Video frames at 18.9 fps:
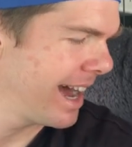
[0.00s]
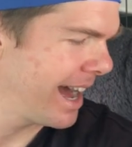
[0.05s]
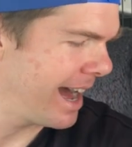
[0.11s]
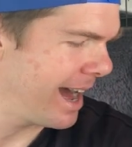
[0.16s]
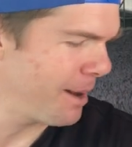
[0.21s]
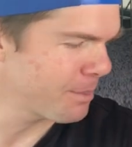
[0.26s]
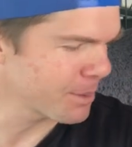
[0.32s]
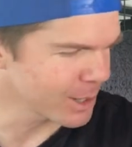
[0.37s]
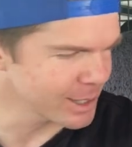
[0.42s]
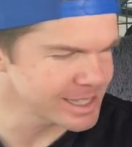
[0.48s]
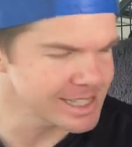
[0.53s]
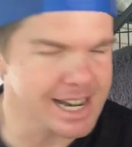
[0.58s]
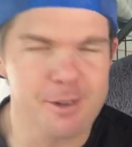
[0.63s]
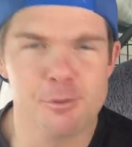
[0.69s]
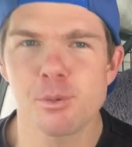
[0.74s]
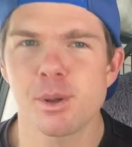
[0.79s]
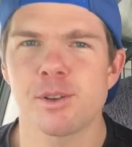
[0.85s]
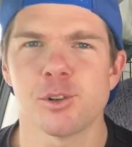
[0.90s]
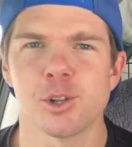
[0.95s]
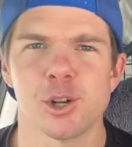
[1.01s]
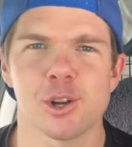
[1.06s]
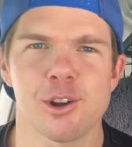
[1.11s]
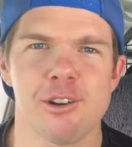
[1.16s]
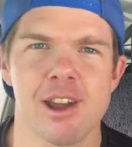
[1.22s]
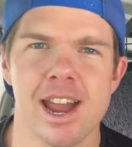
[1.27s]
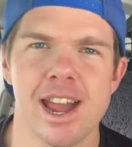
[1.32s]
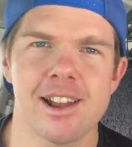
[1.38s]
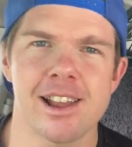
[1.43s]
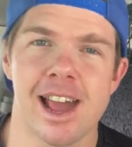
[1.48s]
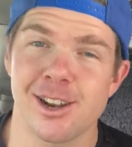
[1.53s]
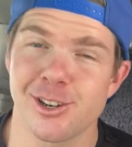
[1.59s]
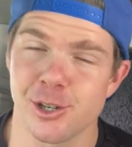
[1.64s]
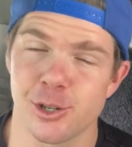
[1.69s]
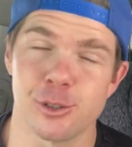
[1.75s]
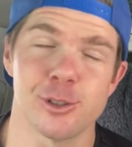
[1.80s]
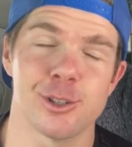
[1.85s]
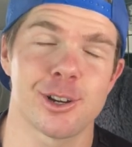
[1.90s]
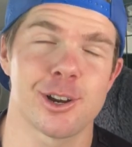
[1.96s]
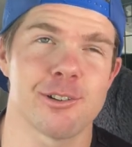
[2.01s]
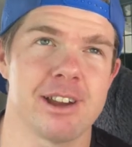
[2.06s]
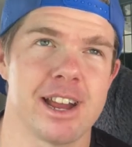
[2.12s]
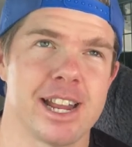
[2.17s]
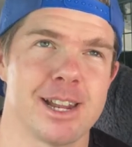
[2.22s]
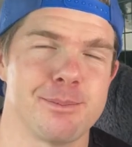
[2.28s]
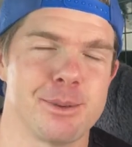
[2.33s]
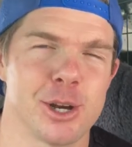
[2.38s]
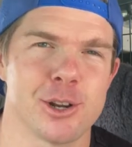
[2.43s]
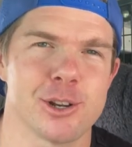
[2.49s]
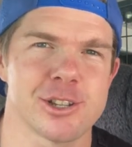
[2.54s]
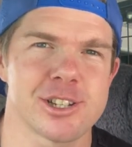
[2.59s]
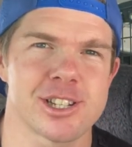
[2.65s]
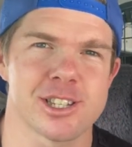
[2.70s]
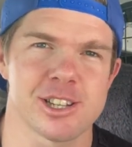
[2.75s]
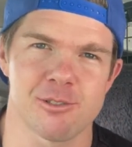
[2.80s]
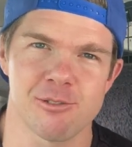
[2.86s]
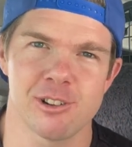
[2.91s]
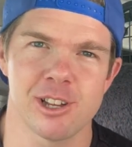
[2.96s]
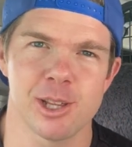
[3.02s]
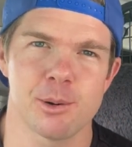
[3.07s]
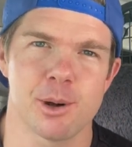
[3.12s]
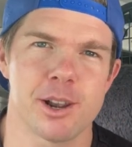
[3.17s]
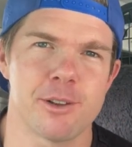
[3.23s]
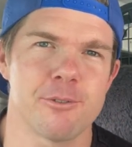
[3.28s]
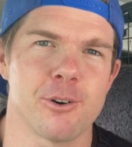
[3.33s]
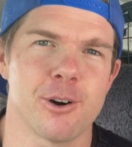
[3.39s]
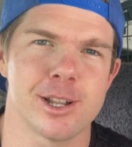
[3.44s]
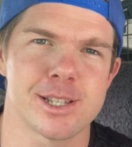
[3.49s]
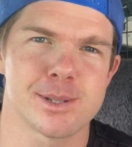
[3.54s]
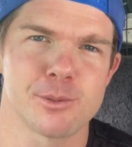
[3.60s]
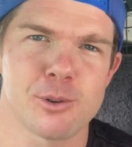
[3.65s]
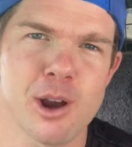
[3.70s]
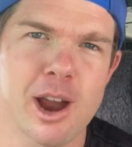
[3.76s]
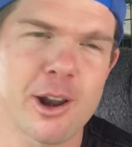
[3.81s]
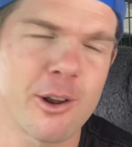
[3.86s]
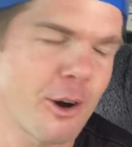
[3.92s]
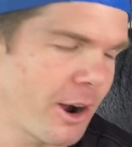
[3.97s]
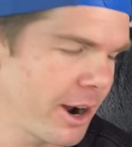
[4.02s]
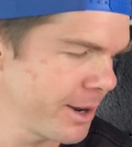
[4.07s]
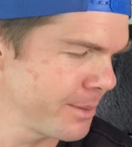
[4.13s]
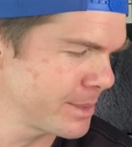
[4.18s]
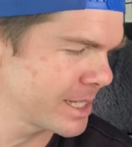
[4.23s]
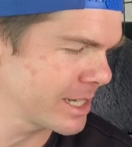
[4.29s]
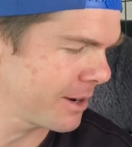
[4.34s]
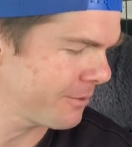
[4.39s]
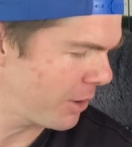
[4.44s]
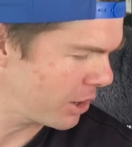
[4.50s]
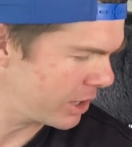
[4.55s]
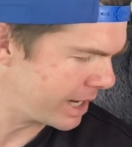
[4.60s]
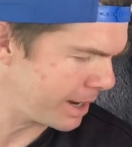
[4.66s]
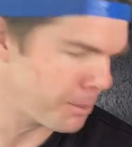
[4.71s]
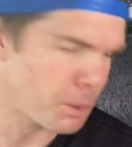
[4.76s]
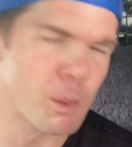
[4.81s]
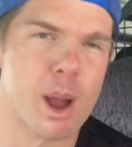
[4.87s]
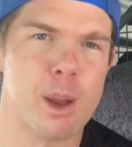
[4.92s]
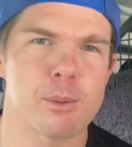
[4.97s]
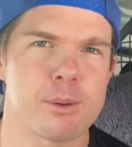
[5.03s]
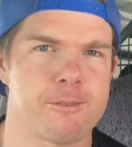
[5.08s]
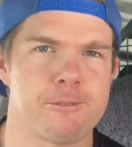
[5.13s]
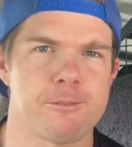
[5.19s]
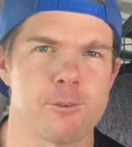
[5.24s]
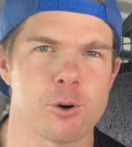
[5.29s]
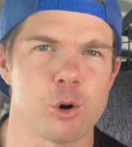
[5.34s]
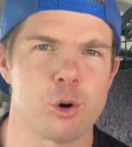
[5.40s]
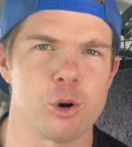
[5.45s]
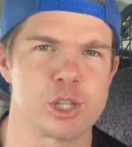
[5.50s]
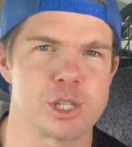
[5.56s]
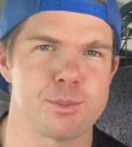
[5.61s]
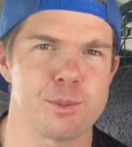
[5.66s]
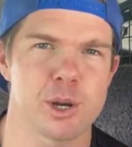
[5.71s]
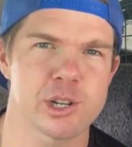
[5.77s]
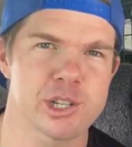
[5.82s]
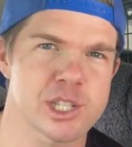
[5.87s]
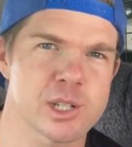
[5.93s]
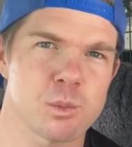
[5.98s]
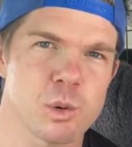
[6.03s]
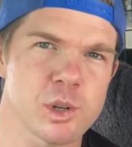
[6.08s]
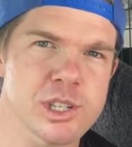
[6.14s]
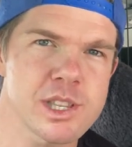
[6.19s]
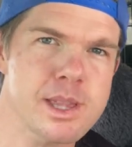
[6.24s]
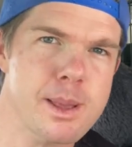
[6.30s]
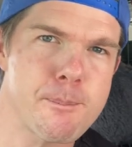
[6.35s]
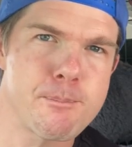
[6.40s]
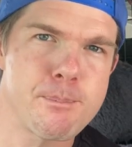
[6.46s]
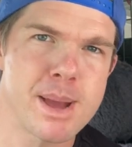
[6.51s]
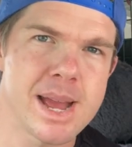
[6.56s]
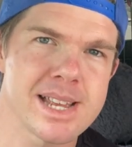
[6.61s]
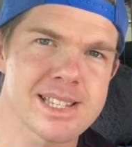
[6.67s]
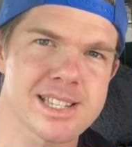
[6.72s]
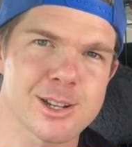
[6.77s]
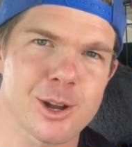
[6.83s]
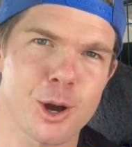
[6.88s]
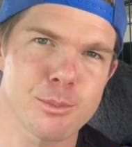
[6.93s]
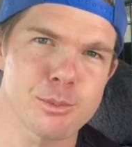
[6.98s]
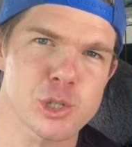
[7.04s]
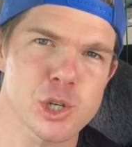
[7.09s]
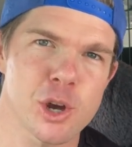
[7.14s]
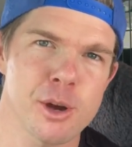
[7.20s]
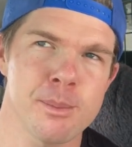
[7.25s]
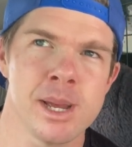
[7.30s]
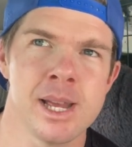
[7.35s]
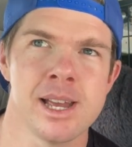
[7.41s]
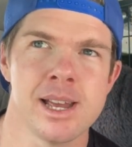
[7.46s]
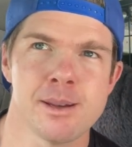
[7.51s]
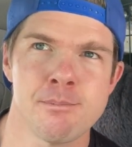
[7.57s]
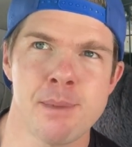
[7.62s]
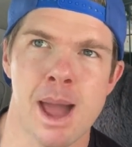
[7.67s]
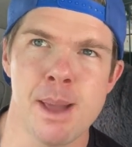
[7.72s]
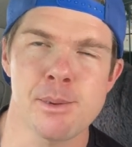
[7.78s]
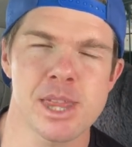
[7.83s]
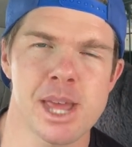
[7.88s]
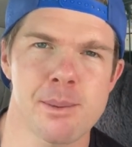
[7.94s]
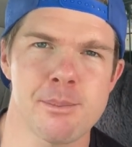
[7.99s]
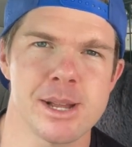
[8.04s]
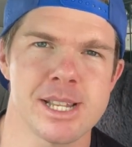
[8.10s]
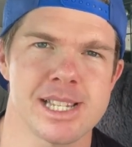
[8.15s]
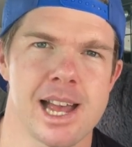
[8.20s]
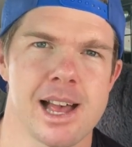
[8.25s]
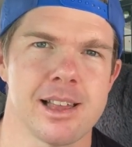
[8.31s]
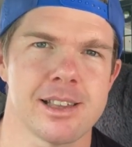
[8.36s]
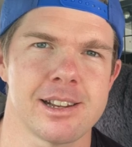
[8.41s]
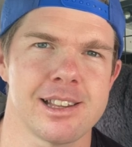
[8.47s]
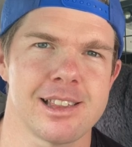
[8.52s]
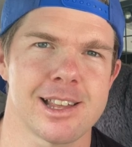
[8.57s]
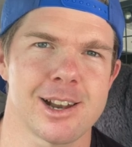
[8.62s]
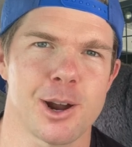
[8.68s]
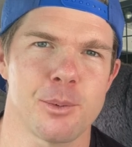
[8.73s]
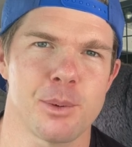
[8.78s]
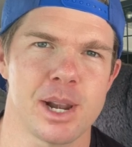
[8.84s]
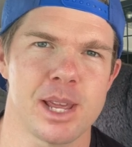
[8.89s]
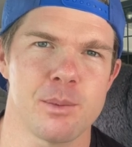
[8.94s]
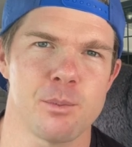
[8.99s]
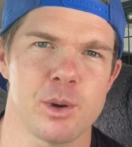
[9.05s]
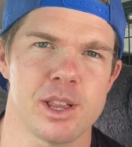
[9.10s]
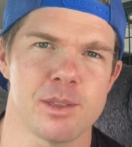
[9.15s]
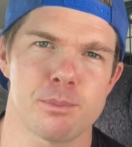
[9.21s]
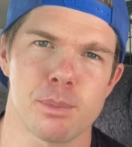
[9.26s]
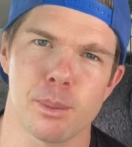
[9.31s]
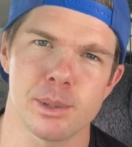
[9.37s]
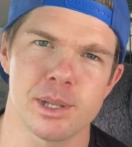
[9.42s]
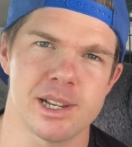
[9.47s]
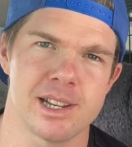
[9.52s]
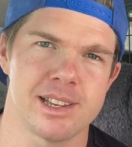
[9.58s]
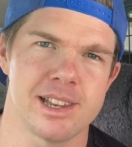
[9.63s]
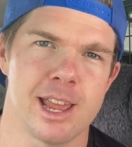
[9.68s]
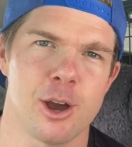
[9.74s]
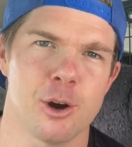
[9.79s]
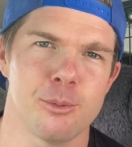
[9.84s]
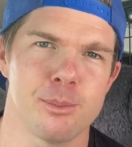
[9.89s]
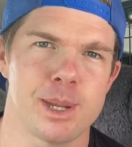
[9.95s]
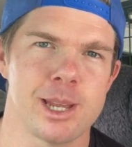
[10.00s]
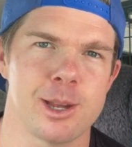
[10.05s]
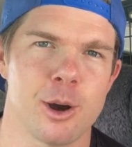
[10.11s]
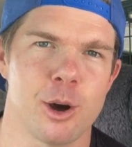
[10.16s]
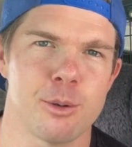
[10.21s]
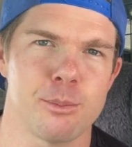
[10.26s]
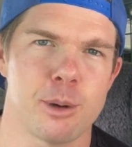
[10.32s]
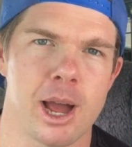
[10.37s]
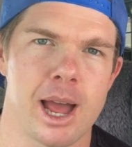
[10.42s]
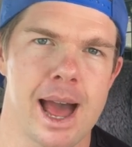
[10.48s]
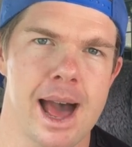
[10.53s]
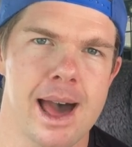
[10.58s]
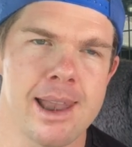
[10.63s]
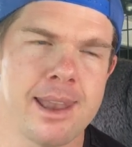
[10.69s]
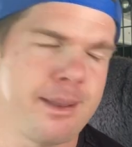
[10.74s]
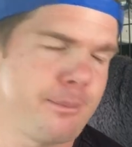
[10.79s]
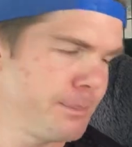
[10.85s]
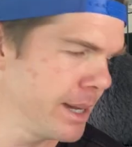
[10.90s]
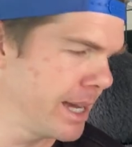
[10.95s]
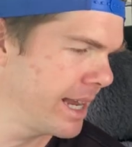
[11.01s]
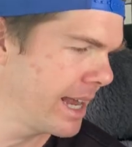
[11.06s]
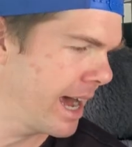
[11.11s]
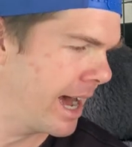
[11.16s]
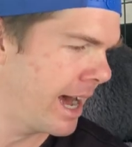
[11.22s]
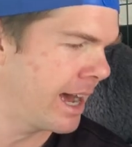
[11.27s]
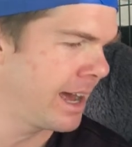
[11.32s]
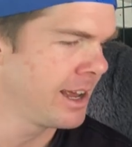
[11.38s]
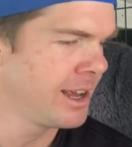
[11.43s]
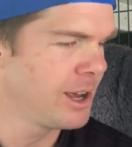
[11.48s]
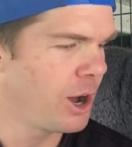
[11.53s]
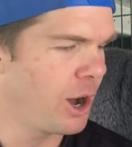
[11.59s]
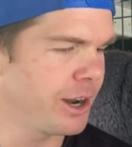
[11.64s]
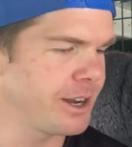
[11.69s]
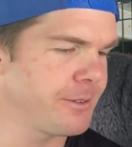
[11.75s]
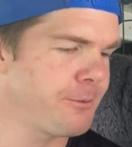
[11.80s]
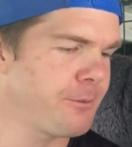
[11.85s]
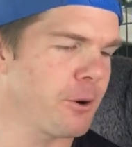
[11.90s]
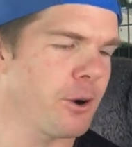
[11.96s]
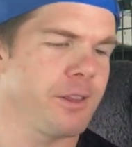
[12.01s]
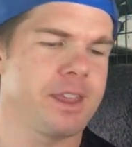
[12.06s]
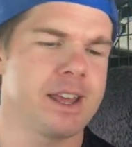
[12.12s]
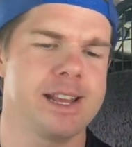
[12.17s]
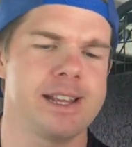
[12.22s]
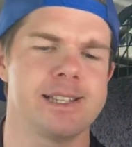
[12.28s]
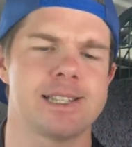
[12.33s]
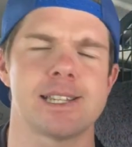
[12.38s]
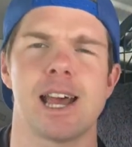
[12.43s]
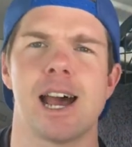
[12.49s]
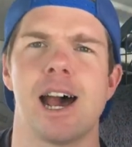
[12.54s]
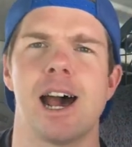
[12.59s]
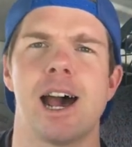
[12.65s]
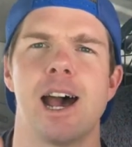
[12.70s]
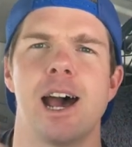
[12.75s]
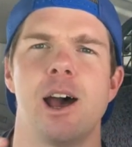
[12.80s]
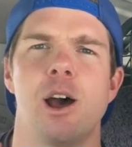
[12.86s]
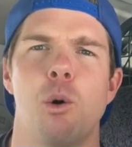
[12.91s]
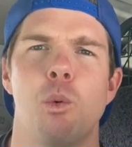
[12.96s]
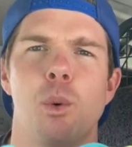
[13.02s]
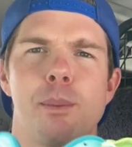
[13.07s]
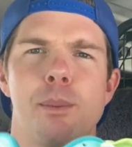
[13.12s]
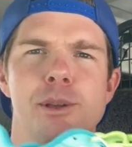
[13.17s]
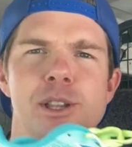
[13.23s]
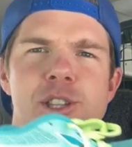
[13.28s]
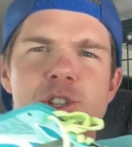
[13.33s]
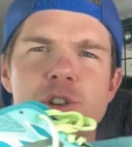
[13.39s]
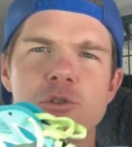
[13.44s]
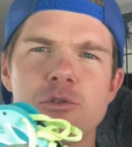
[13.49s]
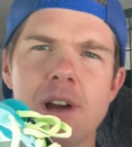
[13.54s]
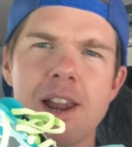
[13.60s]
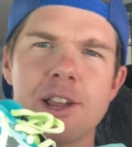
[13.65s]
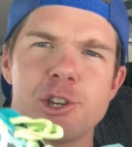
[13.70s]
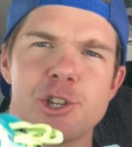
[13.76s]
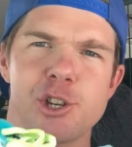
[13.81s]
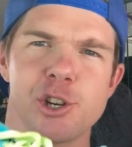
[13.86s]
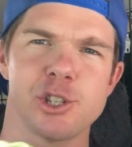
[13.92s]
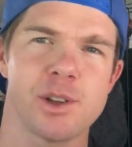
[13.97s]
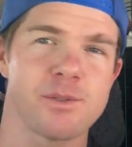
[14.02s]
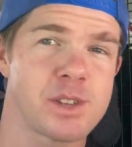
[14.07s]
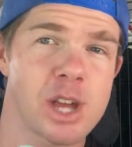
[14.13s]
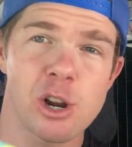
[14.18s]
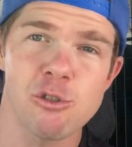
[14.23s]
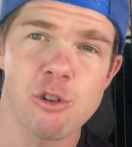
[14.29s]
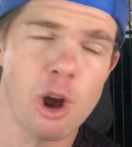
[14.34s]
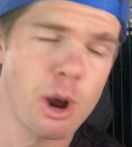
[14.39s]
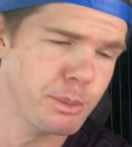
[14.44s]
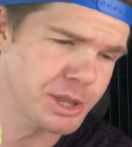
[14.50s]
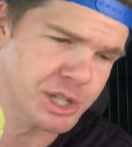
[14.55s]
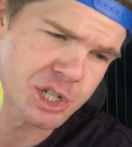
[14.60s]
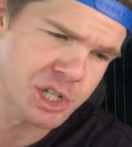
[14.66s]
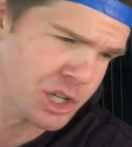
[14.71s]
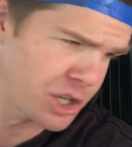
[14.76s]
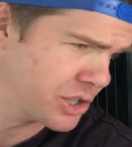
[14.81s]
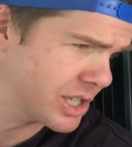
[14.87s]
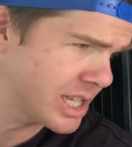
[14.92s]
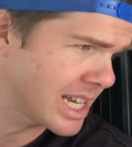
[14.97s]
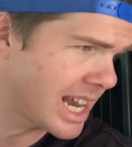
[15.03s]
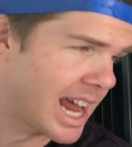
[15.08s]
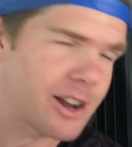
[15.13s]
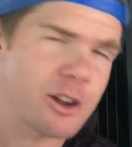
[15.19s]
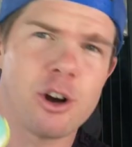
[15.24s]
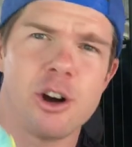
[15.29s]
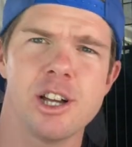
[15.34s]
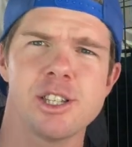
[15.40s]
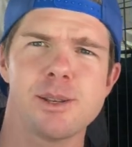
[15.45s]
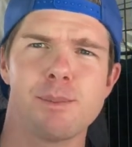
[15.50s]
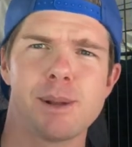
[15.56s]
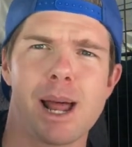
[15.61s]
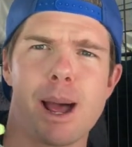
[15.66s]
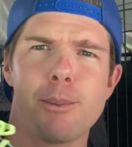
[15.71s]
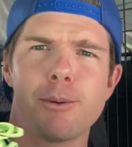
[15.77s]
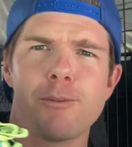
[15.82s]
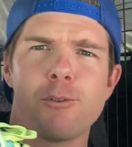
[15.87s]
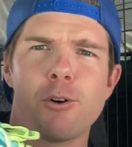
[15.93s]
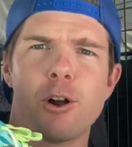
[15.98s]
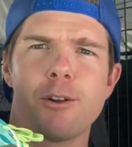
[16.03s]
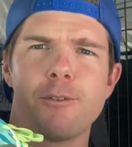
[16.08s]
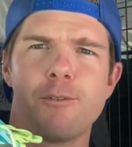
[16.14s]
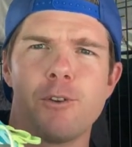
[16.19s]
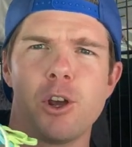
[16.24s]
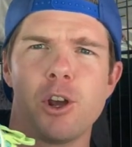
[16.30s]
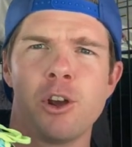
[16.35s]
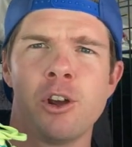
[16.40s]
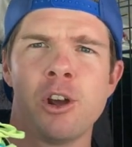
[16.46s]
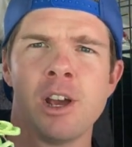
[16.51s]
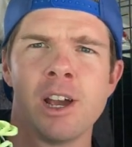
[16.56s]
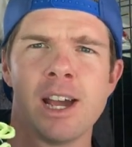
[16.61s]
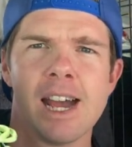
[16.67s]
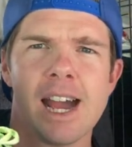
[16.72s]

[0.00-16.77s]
Uh, but I did have a bit of a look around. I had a good look around, to be honest, because I really wanted to find some great items. And I've only come away with four. To be honest, it wasn't the best op shop. Maybe that mentality that I went in with probably didn't help me on my hunt. But uh, I did find these uh, women's running shoes. I've done all right with the shoes today, guys. I've been able to find a few.